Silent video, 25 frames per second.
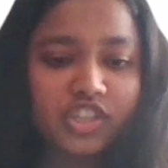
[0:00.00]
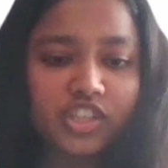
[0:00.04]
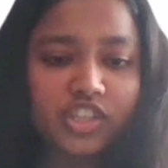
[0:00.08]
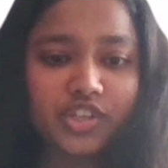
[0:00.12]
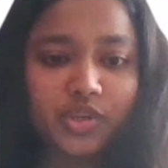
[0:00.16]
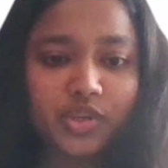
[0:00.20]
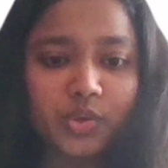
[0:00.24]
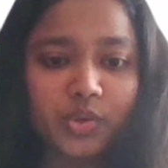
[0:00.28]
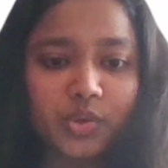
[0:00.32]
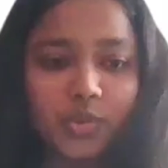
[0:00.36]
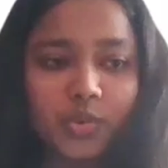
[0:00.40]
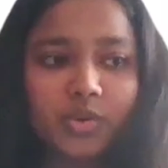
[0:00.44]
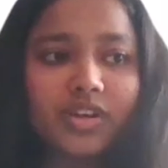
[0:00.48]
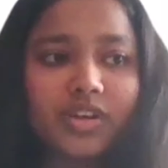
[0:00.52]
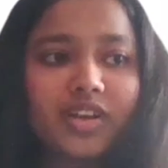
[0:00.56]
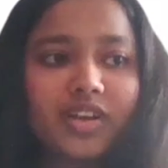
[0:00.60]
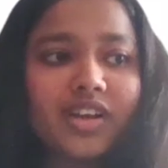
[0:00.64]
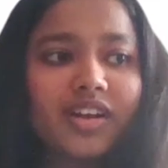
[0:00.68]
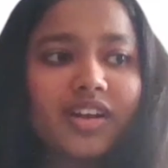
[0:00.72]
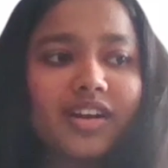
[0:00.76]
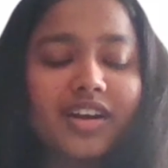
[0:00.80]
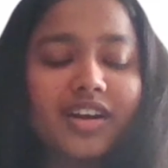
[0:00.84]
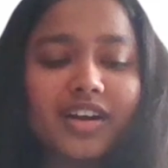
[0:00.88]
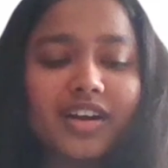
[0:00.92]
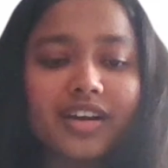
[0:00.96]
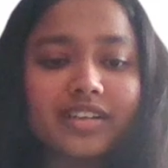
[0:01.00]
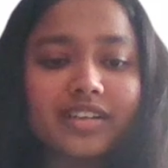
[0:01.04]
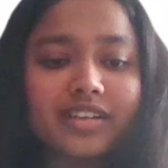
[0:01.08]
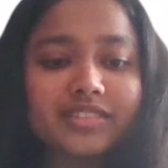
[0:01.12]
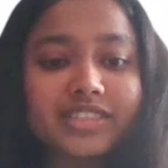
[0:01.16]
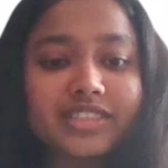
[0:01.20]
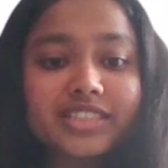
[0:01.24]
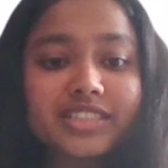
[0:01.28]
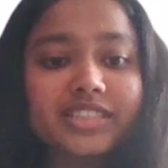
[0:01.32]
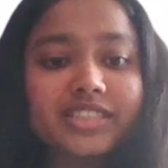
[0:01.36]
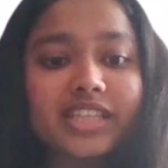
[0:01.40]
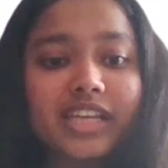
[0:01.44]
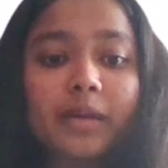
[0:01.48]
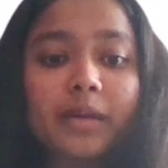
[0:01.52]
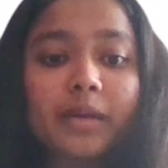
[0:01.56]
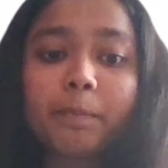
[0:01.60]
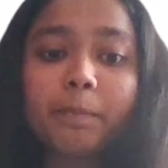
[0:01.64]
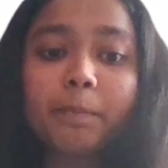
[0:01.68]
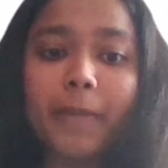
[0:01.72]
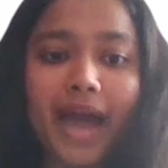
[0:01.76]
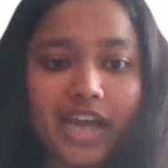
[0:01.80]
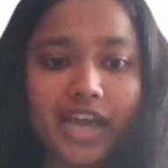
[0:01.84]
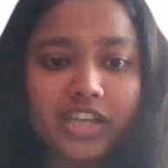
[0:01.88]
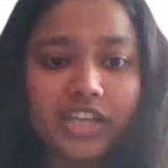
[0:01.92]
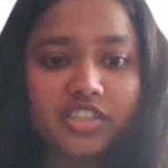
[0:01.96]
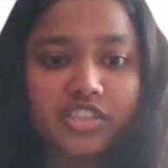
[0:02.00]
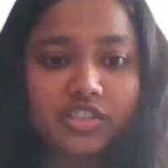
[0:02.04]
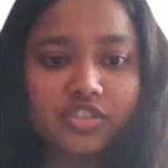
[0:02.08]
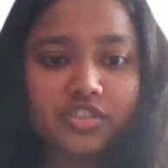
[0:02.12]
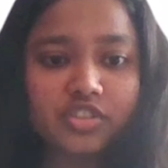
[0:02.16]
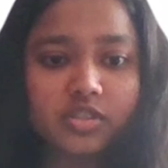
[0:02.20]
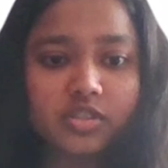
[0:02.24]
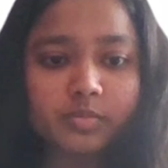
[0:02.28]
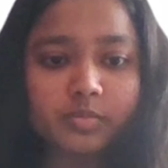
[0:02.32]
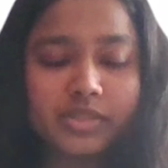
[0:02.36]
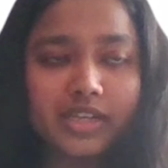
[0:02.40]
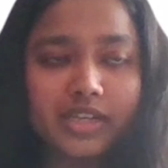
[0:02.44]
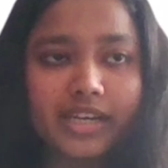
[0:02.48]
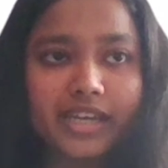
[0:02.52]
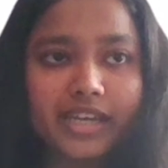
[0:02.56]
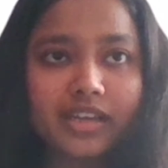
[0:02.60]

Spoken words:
no. This is like a passion to me.